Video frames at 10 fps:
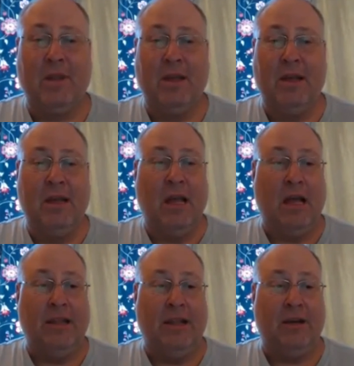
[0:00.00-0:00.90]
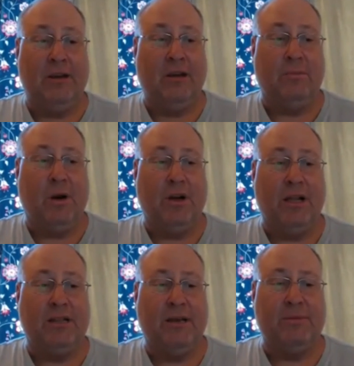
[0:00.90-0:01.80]
The, your party attempts
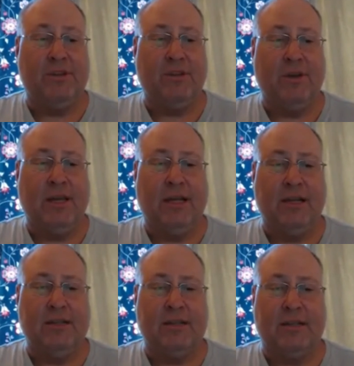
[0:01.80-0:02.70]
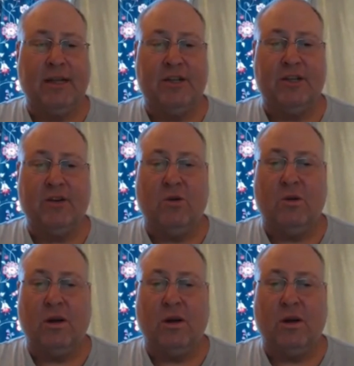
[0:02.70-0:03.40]
to get his attention or hide.